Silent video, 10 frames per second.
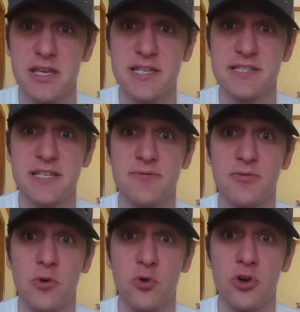easy
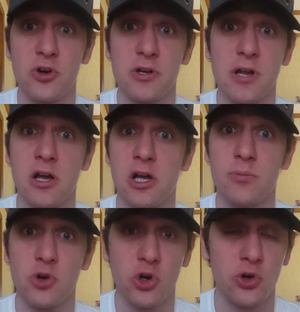for
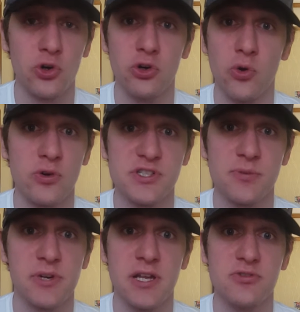her or
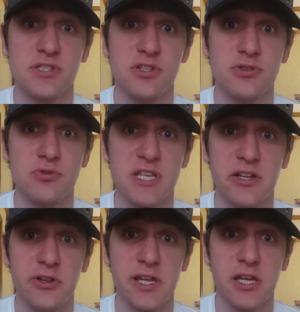someone else to
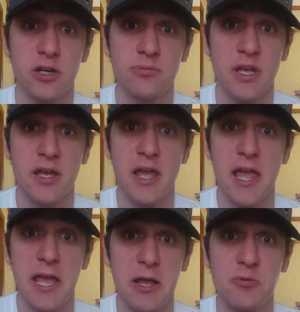kill him,
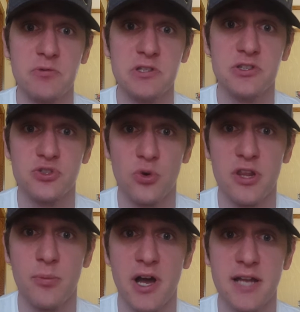destroy
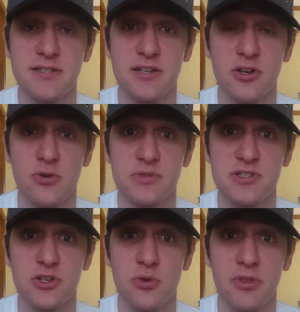the Mind Stone,
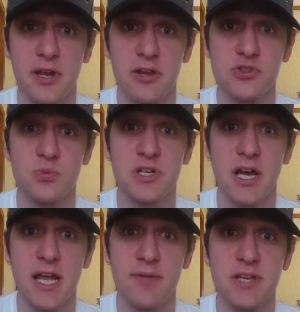so Thanos would
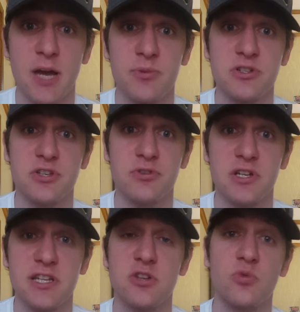not have the
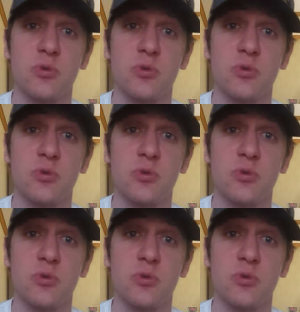opportunity